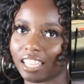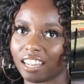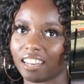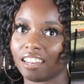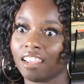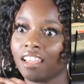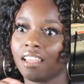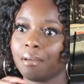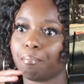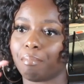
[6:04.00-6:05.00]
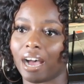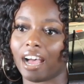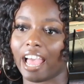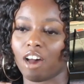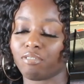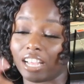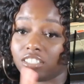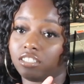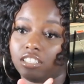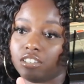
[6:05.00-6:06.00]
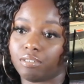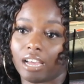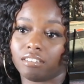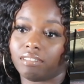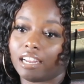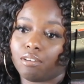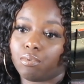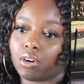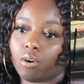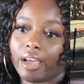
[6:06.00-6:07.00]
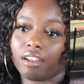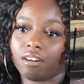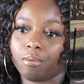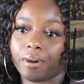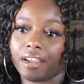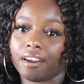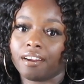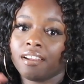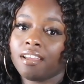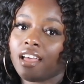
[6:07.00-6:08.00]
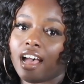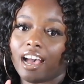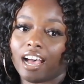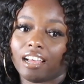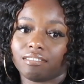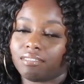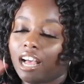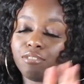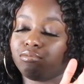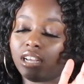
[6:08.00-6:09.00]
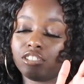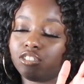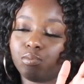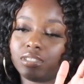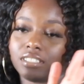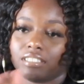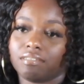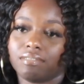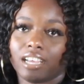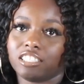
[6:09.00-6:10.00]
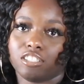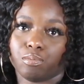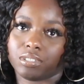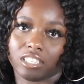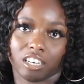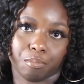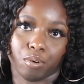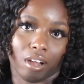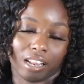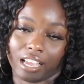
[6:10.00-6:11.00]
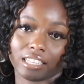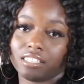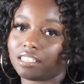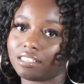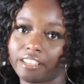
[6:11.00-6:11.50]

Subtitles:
in my outfit. I just didn't even, I didn't want to go out nowhere. I just wasn't in the mood. Like I took a